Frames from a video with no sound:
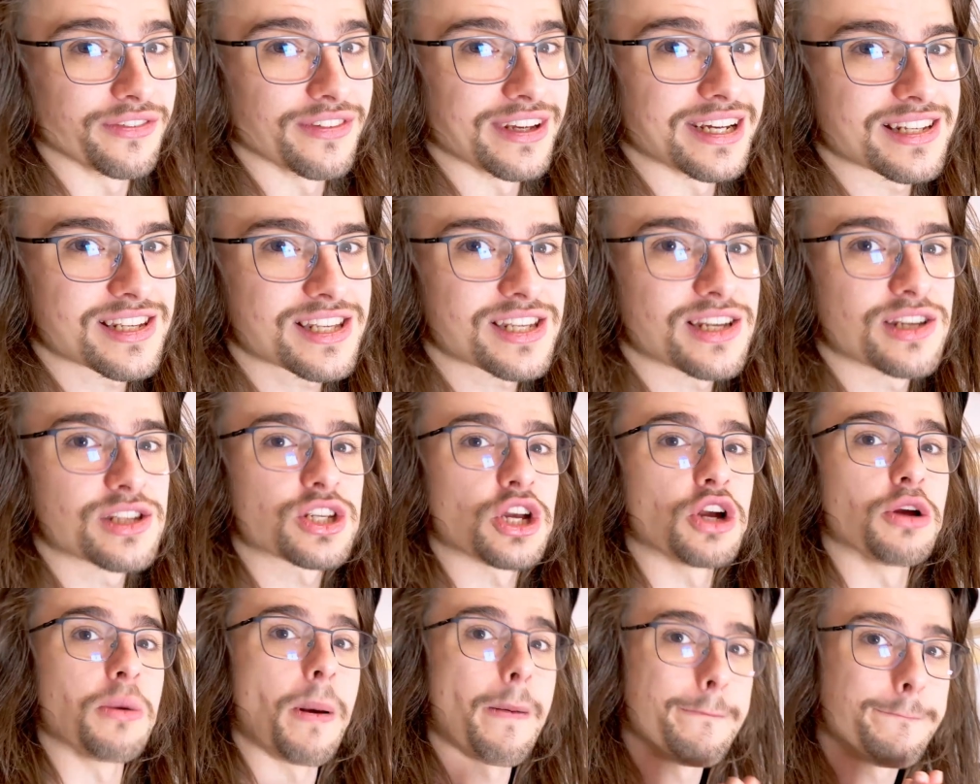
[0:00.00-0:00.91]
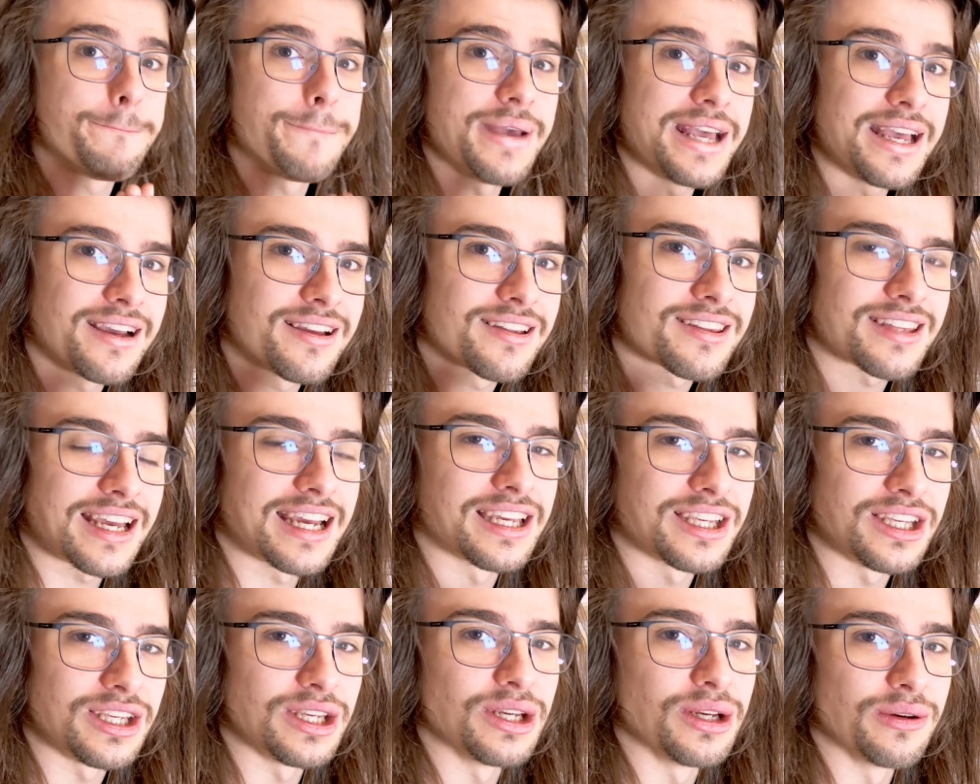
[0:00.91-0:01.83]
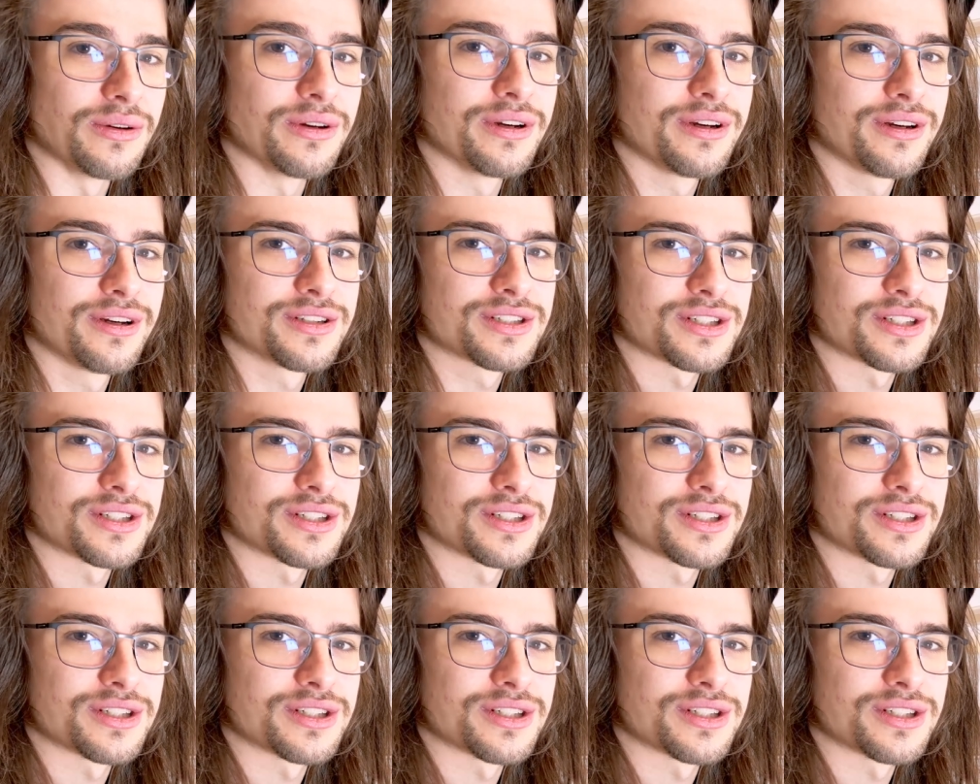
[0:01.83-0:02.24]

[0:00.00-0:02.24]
this, so big thank you